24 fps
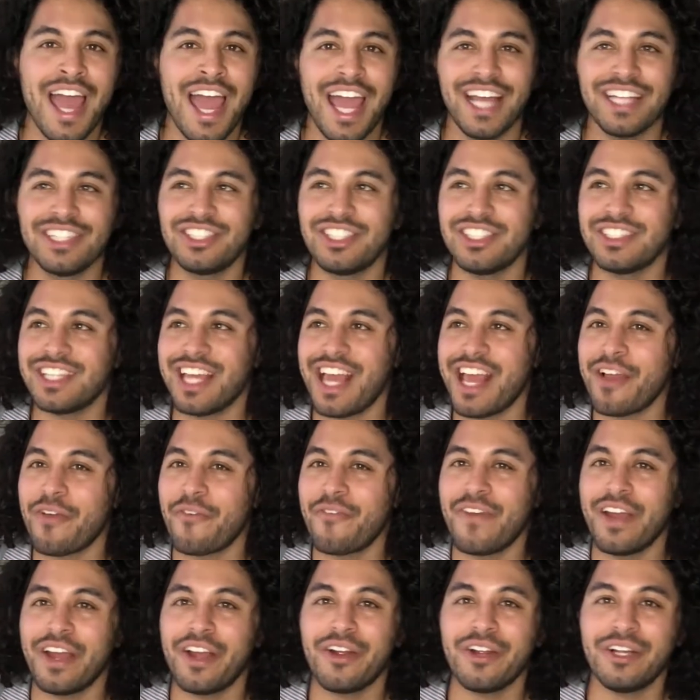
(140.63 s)
It's just like
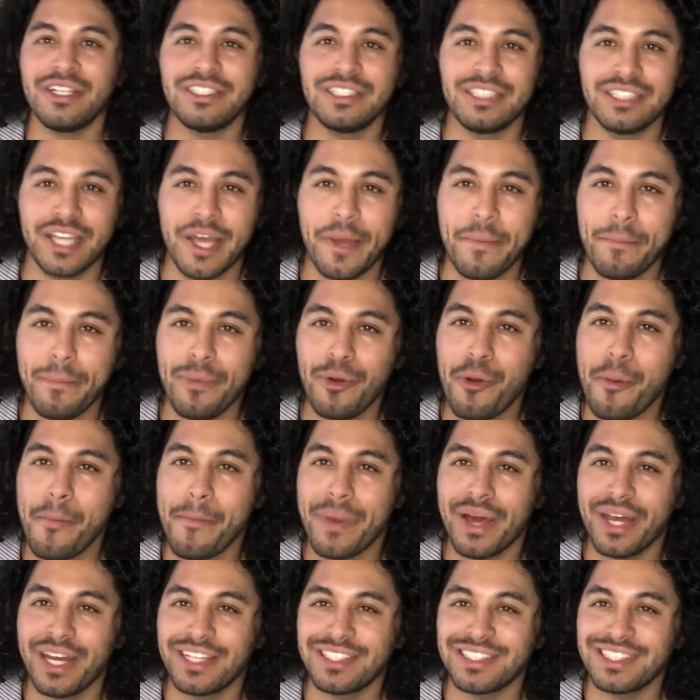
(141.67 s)
very simple,
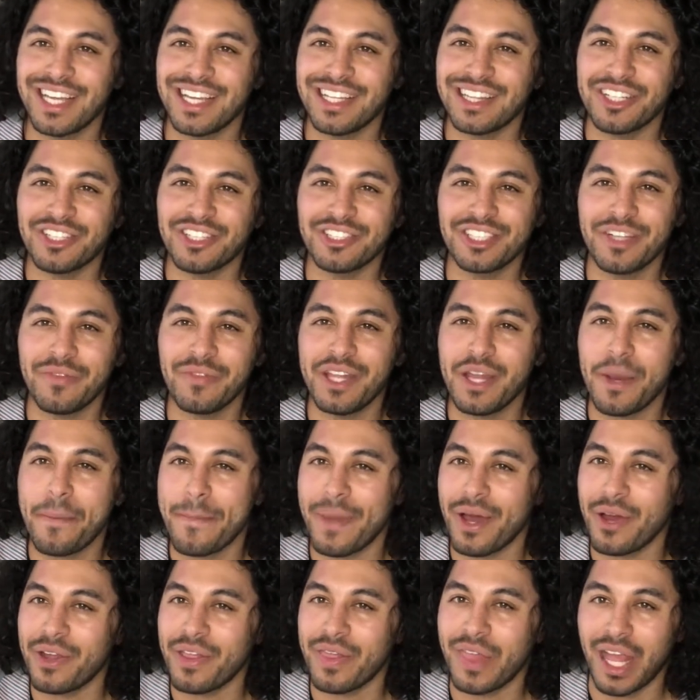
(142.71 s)
but it's like there's something
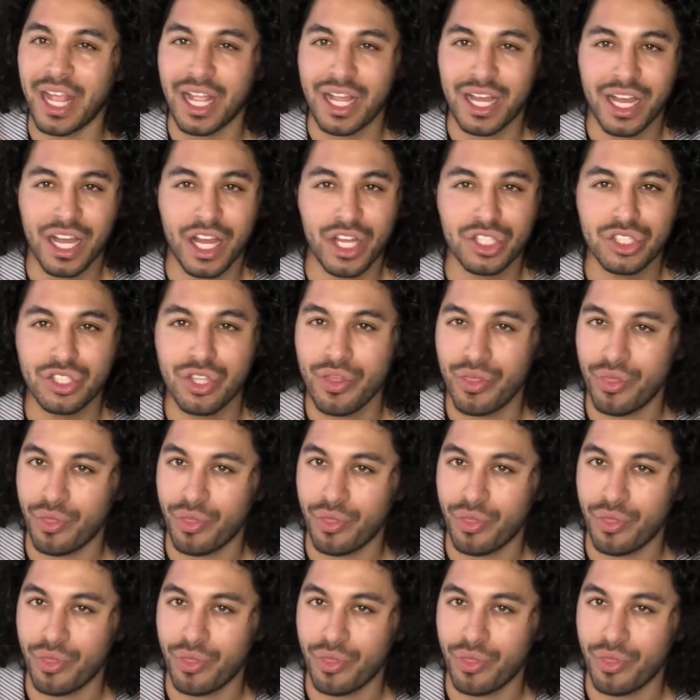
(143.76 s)
about it that cuts